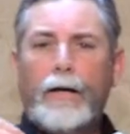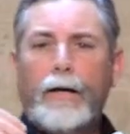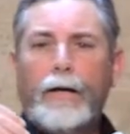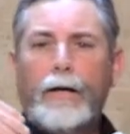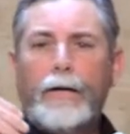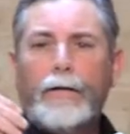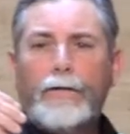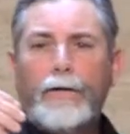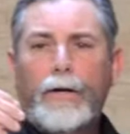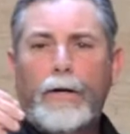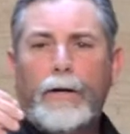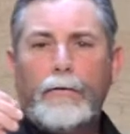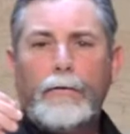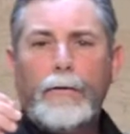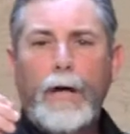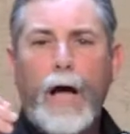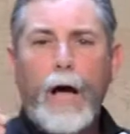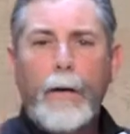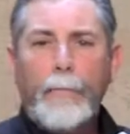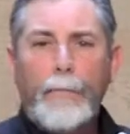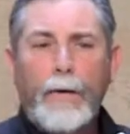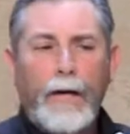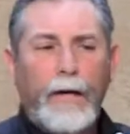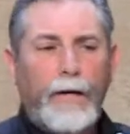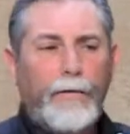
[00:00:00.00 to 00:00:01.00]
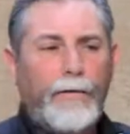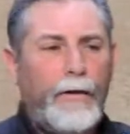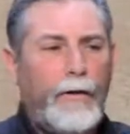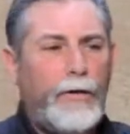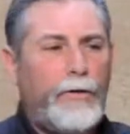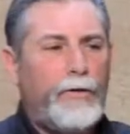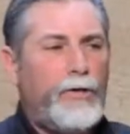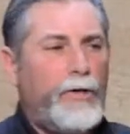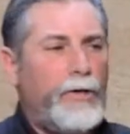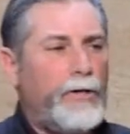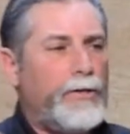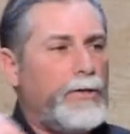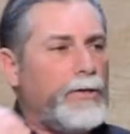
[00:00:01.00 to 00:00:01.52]
uh, into not believing
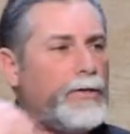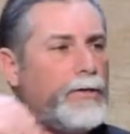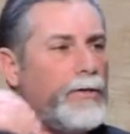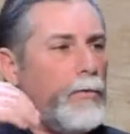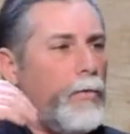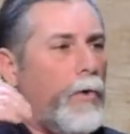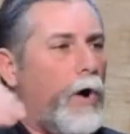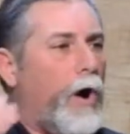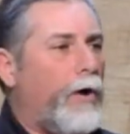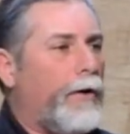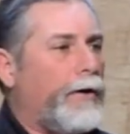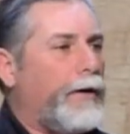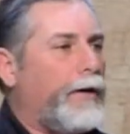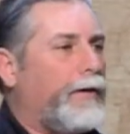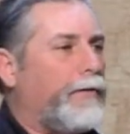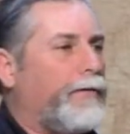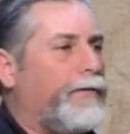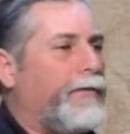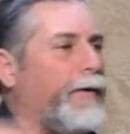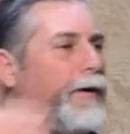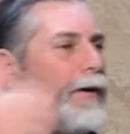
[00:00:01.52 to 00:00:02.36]
in Jesus and walking in